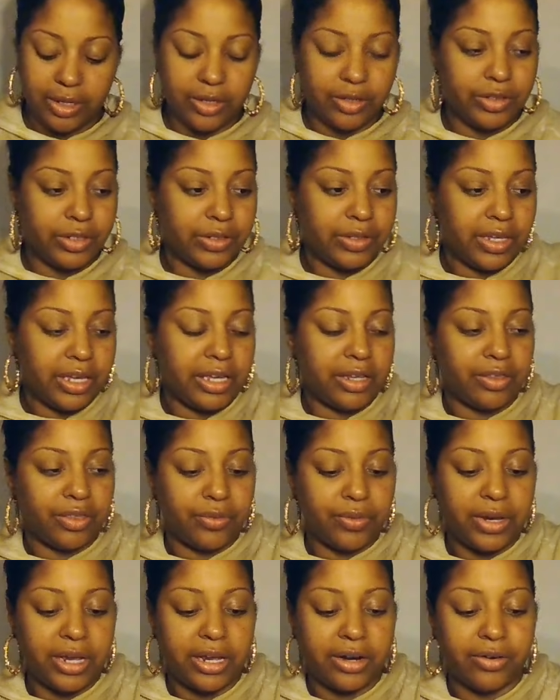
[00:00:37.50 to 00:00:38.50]
so the
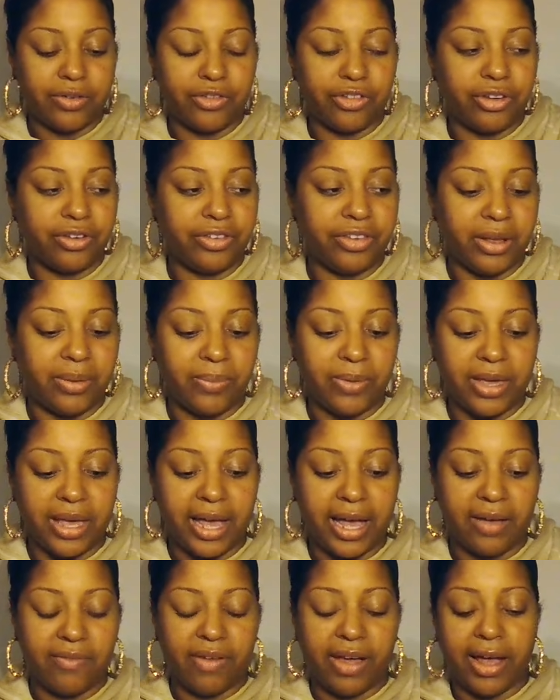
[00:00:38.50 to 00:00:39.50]
three energies that we
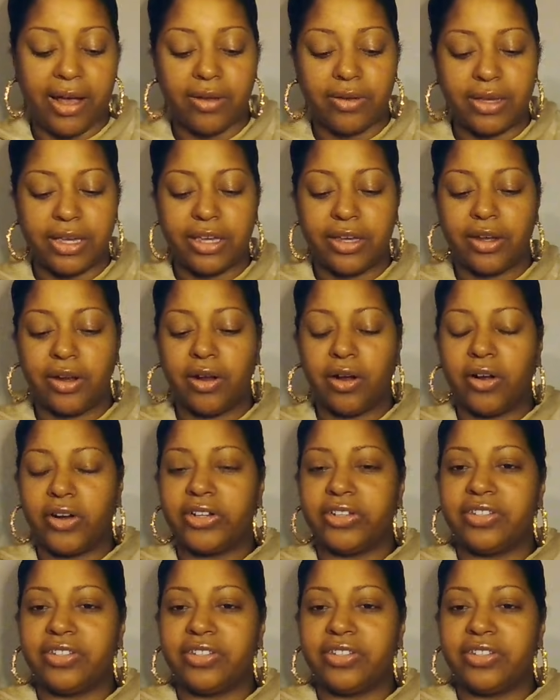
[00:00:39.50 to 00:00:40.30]
have out here are